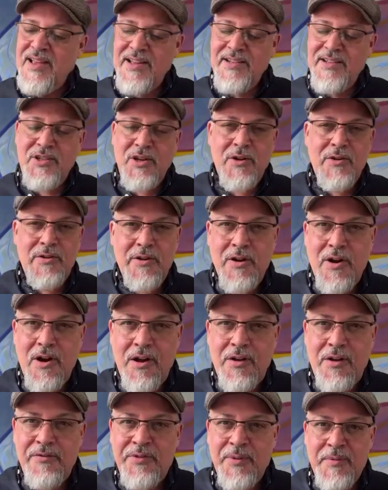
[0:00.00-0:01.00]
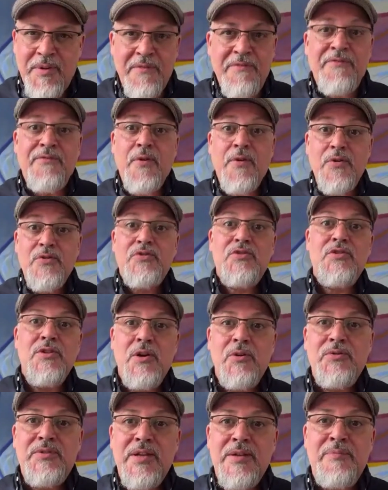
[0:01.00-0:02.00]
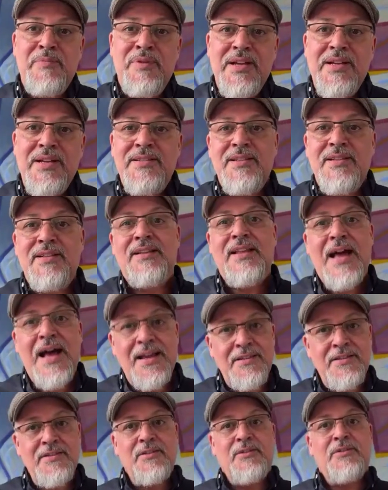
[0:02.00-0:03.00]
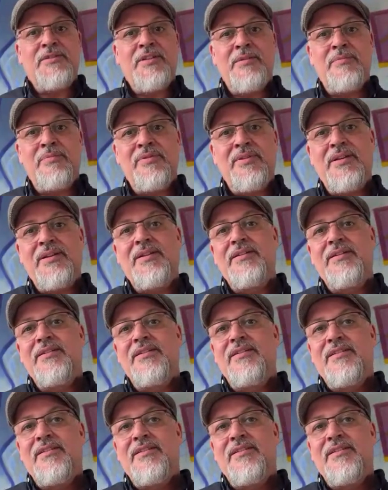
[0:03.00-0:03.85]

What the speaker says: they turn it on from the first note they play to the last note they play.